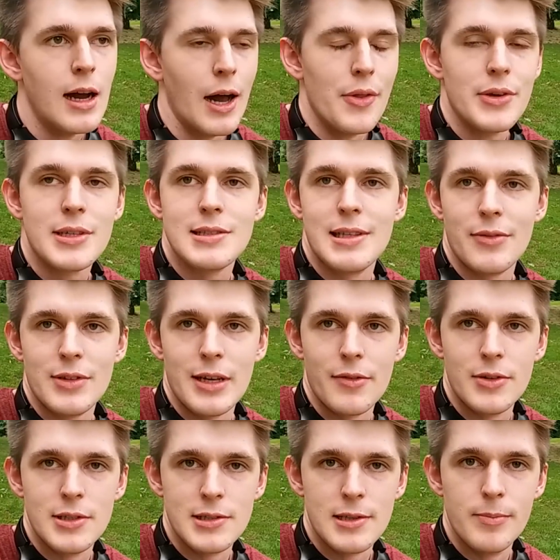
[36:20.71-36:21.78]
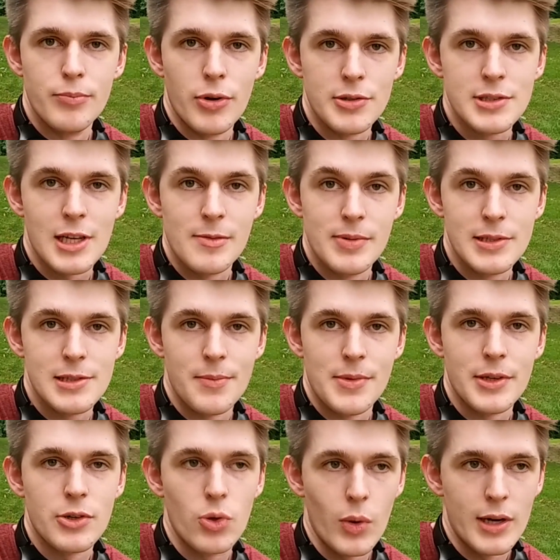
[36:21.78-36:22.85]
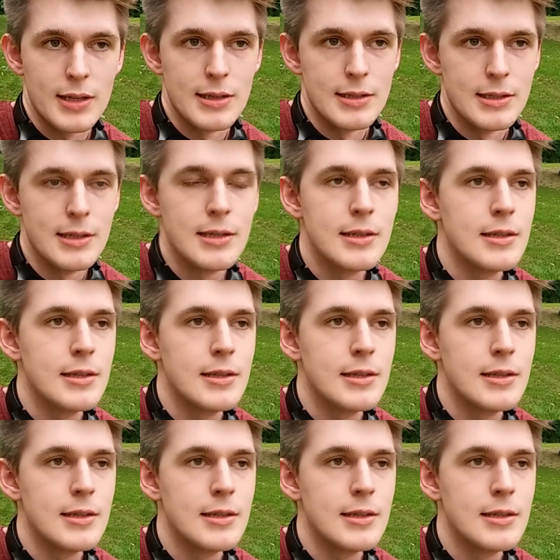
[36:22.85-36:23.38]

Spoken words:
I think it's definitely evidence that prototyping something quickly,